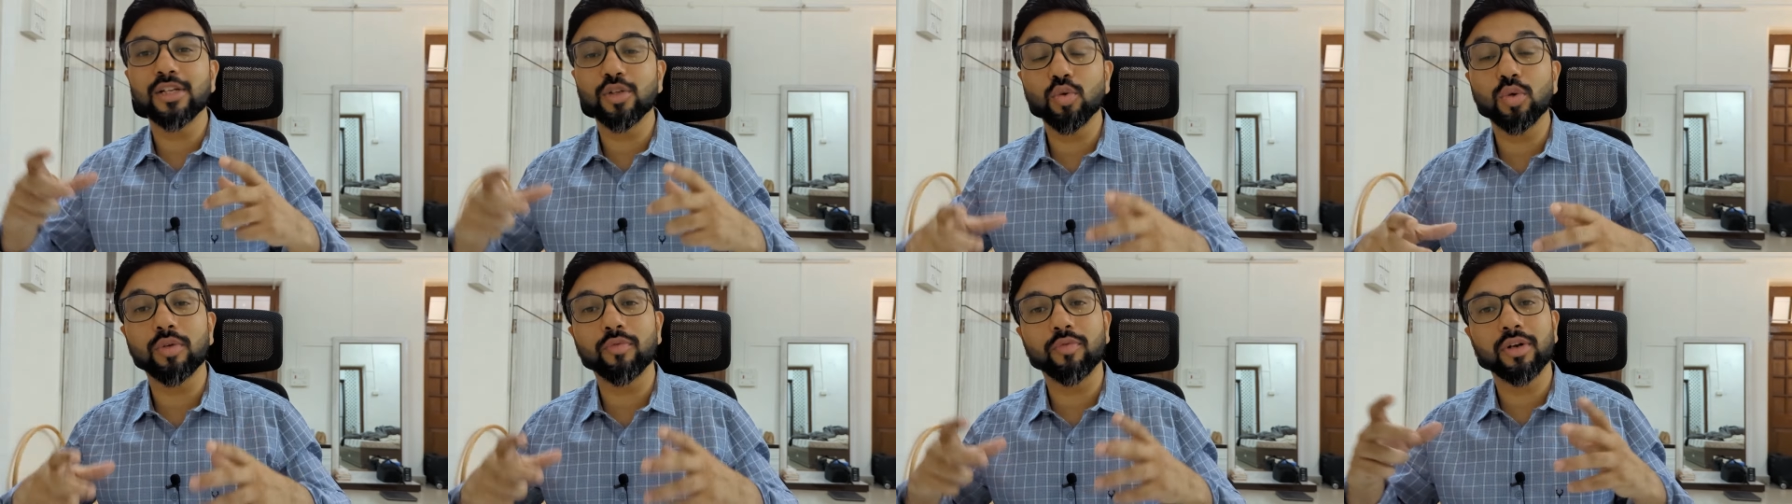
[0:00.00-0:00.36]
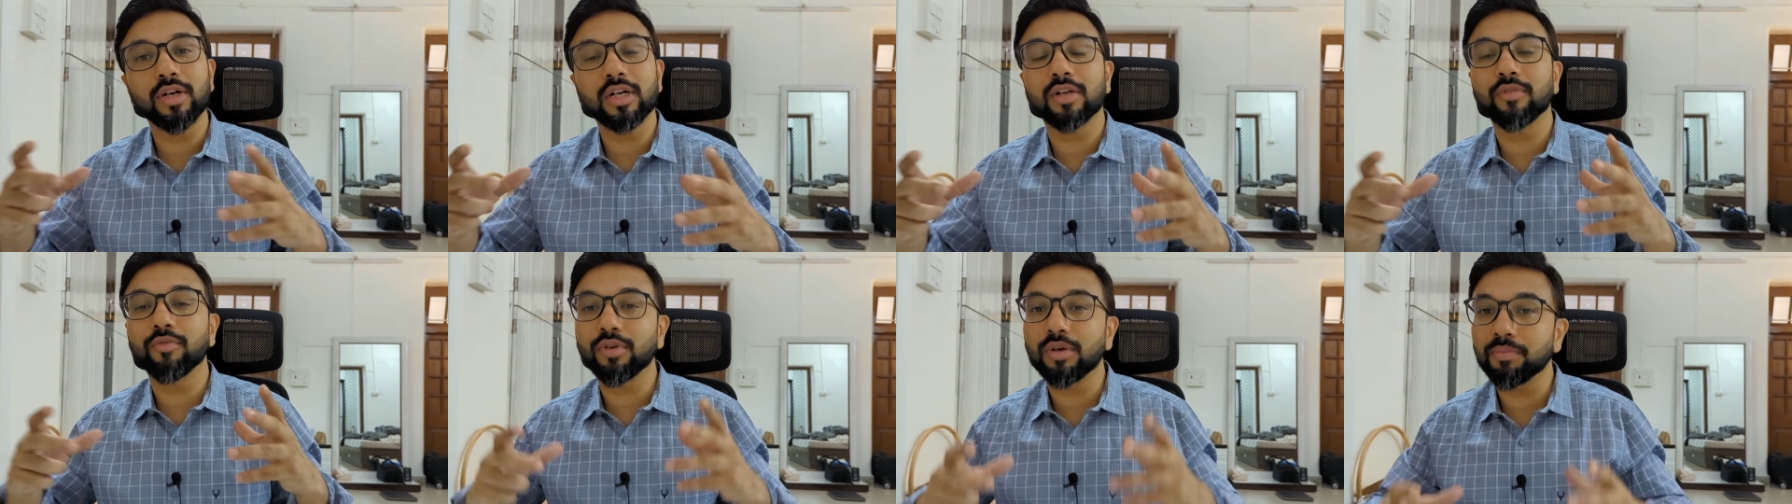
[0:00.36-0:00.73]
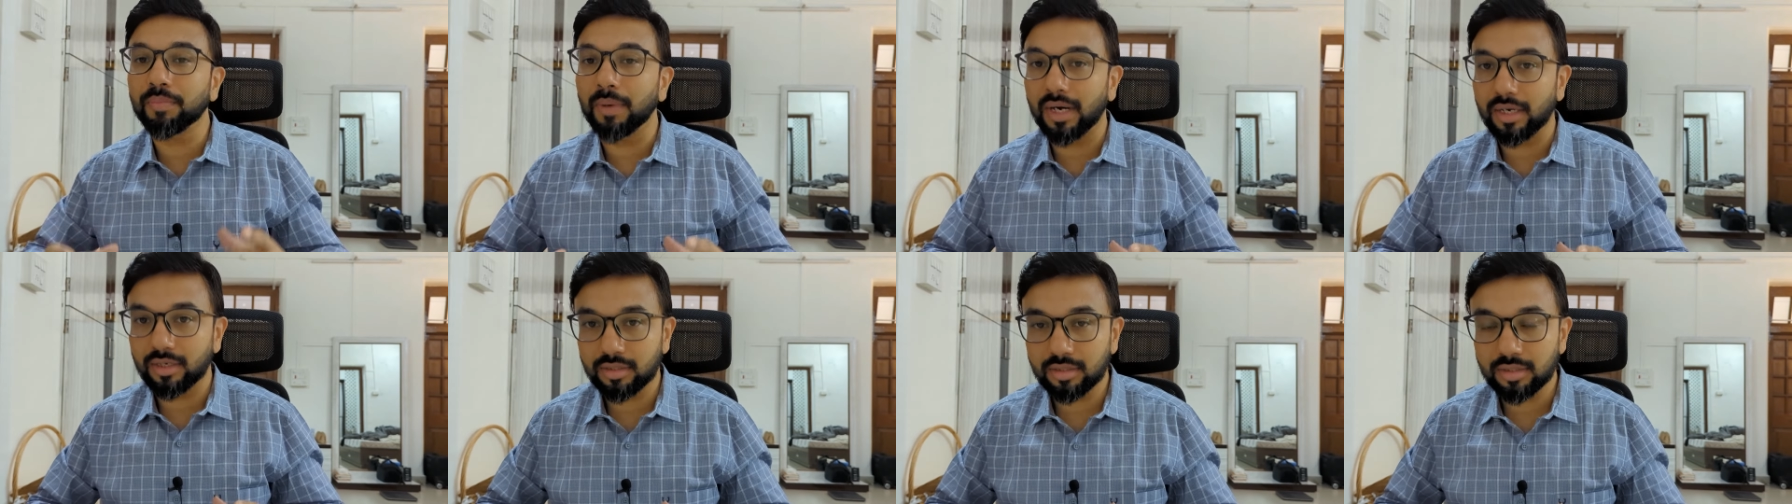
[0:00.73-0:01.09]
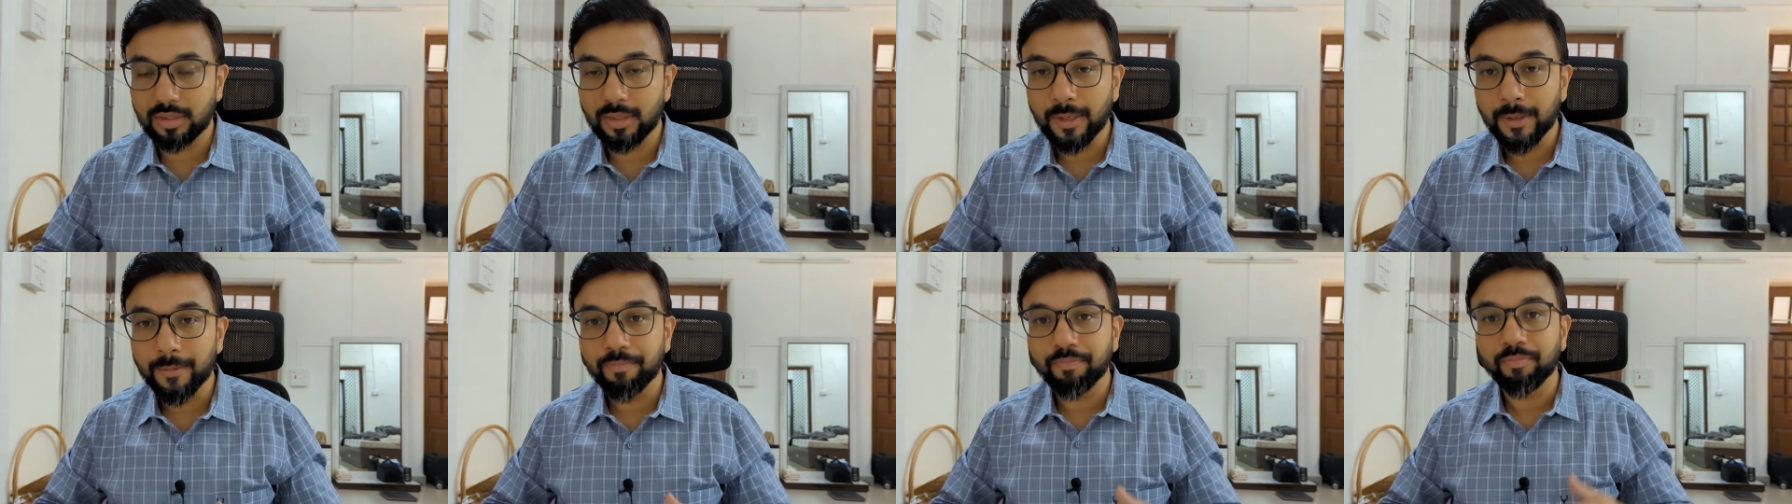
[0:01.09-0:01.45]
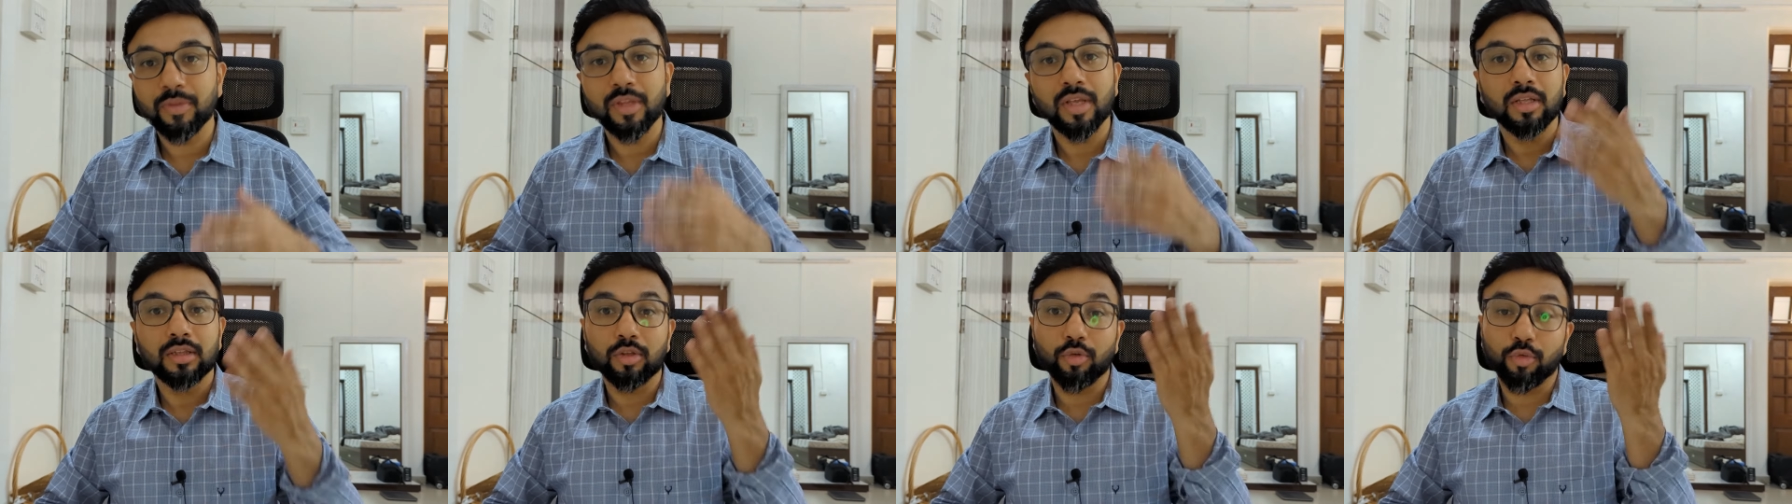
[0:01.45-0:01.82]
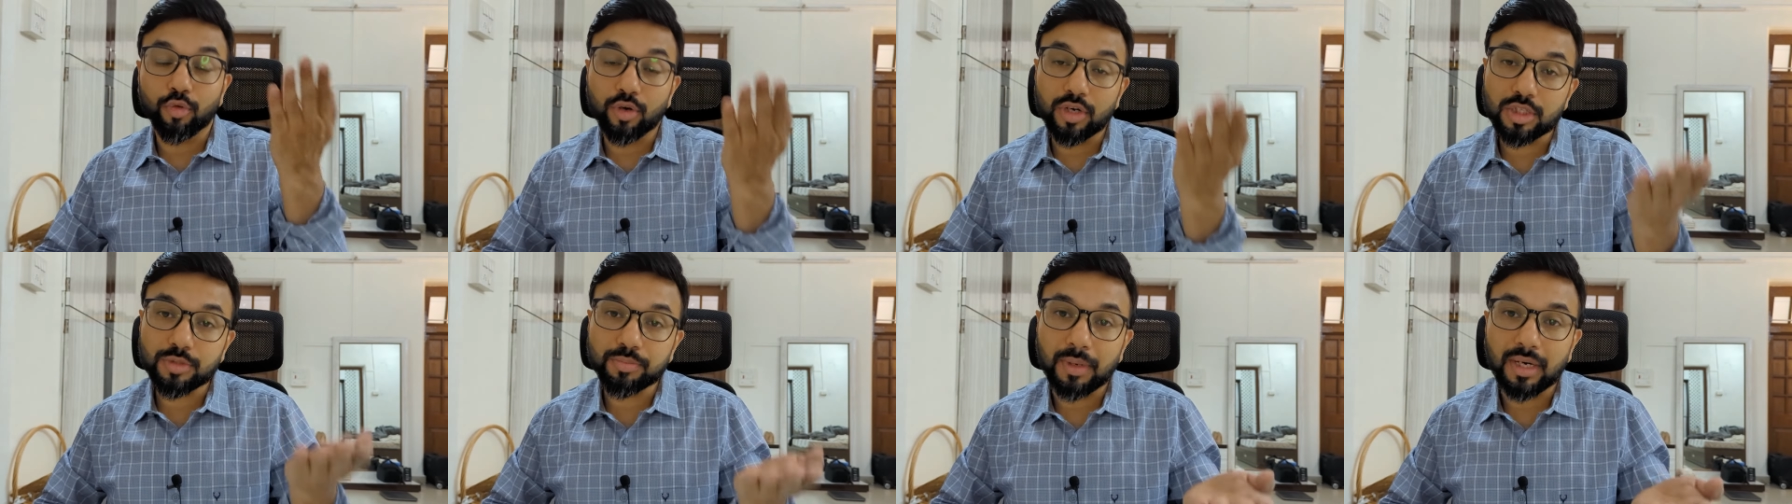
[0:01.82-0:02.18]
into different parts. The
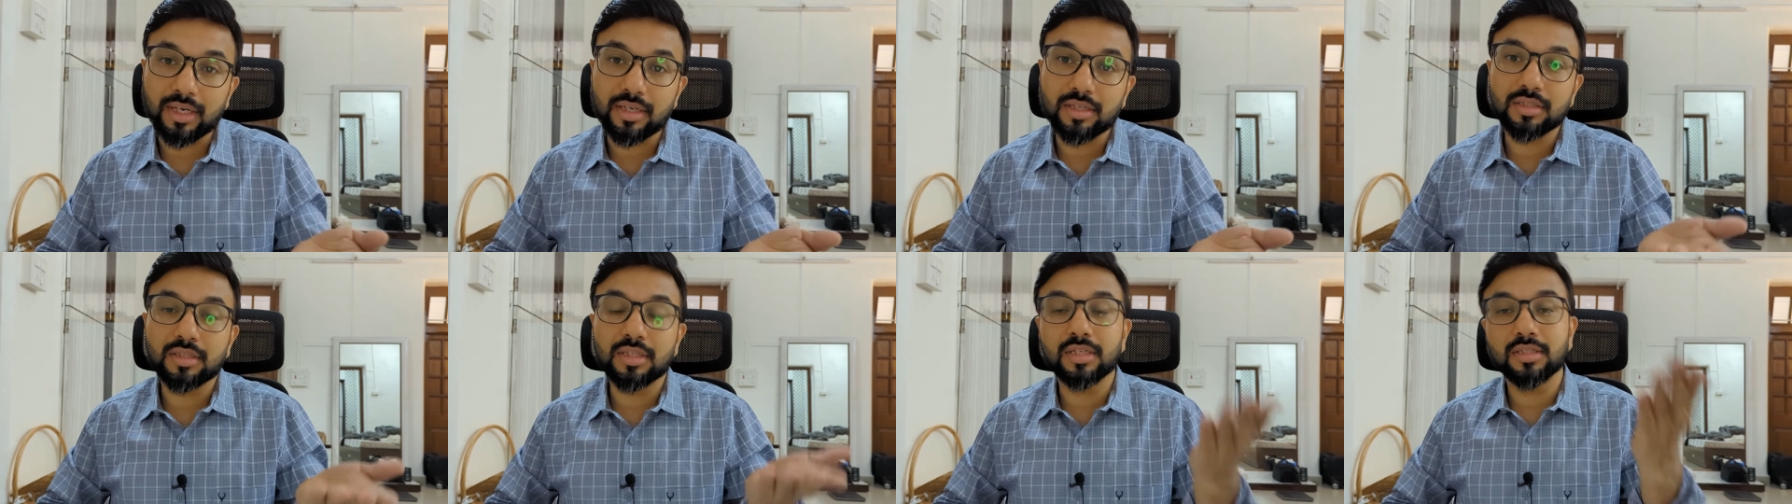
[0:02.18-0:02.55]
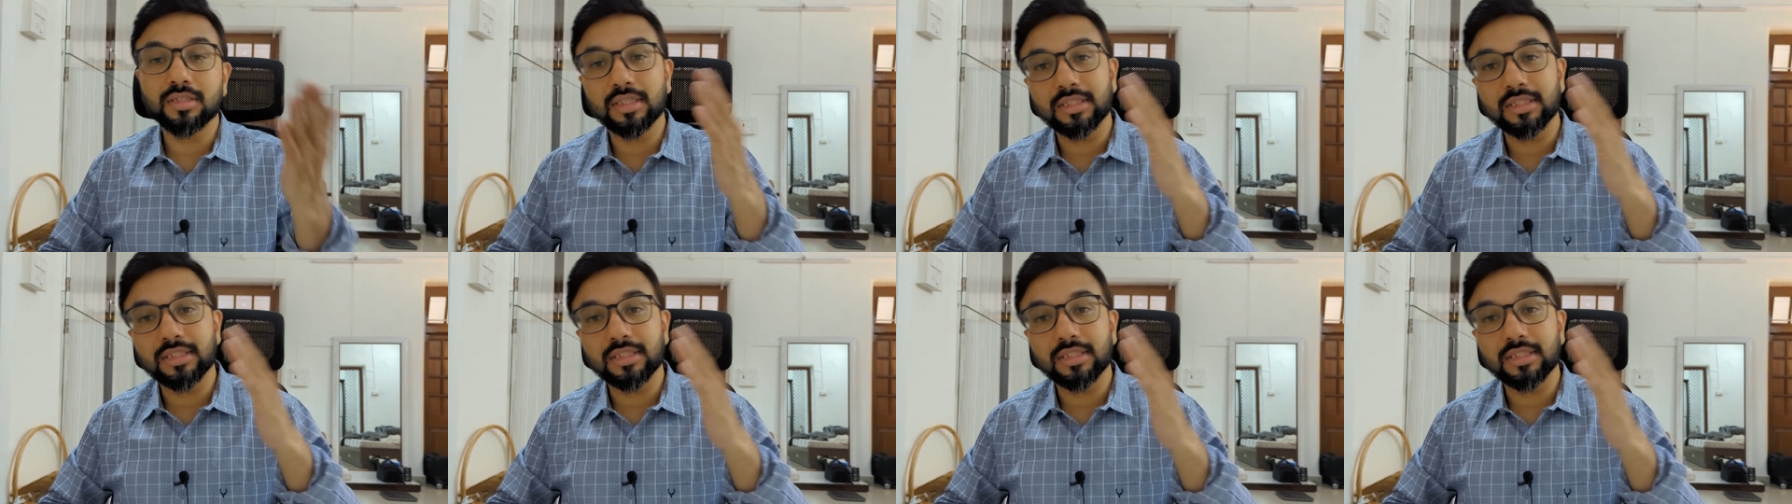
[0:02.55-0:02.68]
first part is this,